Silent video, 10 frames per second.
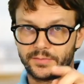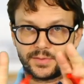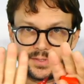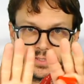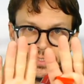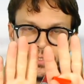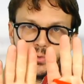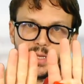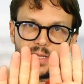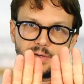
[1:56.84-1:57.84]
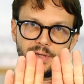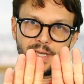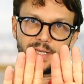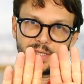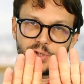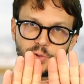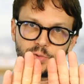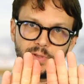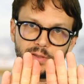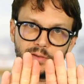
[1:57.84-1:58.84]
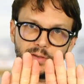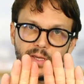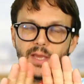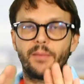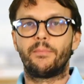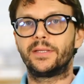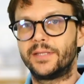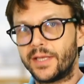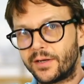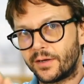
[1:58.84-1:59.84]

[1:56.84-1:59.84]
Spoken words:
stay together like they should be, but they